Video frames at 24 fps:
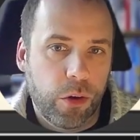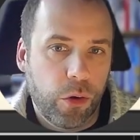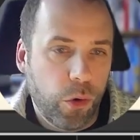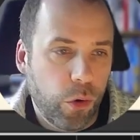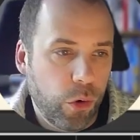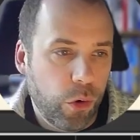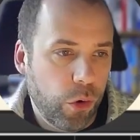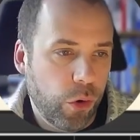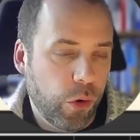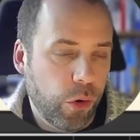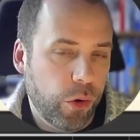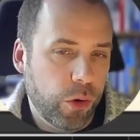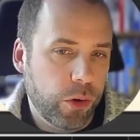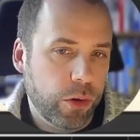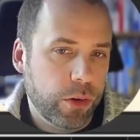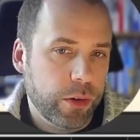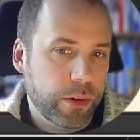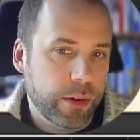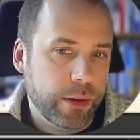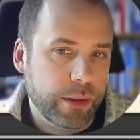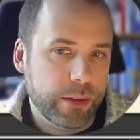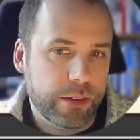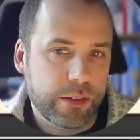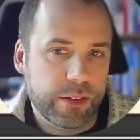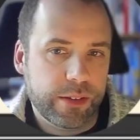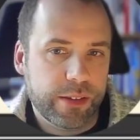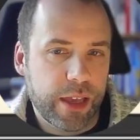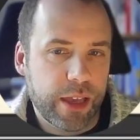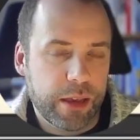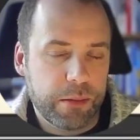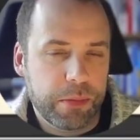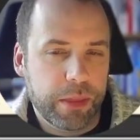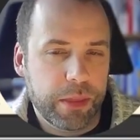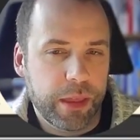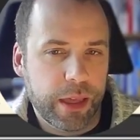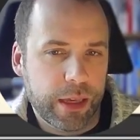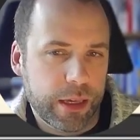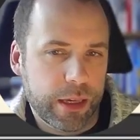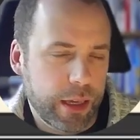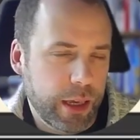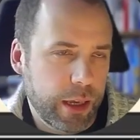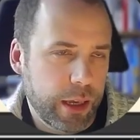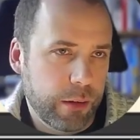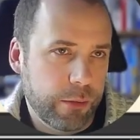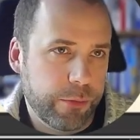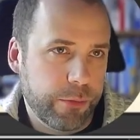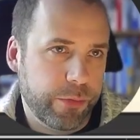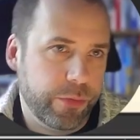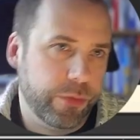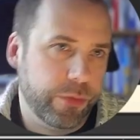or it's the same thing if